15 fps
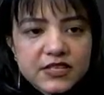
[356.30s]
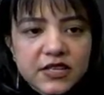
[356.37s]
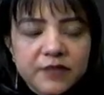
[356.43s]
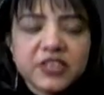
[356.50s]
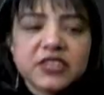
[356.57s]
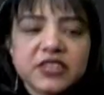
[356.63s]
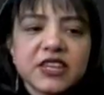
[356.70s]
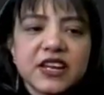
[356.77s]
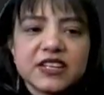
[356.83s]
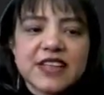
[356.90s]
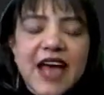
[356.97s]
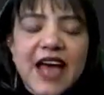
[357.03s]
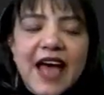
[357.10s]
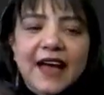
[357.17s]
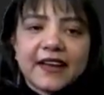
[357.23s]
something that
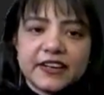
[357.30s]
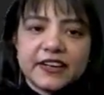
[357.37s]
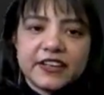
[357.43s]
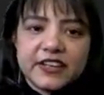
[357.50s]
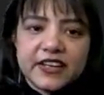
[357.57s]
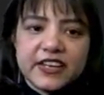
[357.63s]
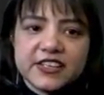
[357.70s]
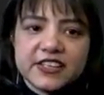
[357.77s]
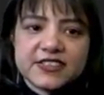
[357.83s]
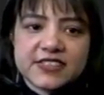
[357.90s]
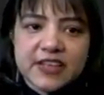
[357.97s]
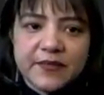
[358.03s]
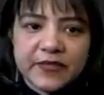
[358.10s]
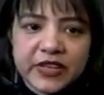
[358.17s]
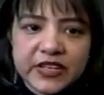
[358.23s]
is acrid is
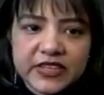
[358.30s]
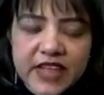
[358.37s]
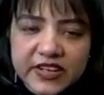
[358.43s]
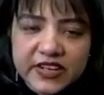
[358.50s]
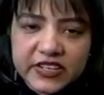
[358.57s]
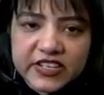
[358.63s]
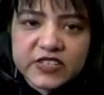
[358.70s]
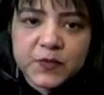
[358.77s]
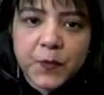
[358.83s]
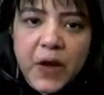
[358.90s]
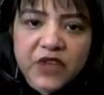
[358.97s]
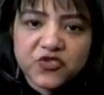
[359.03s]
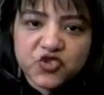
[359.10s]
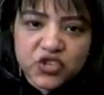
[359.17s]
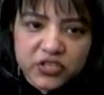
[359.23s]
something that is
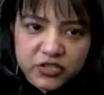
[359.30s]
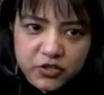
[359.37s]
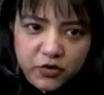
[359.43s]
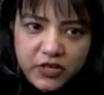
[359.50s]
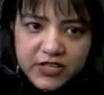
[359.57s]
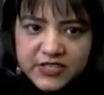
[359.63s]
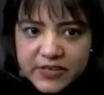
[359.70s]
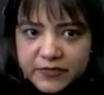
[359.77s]
pungent. Okay,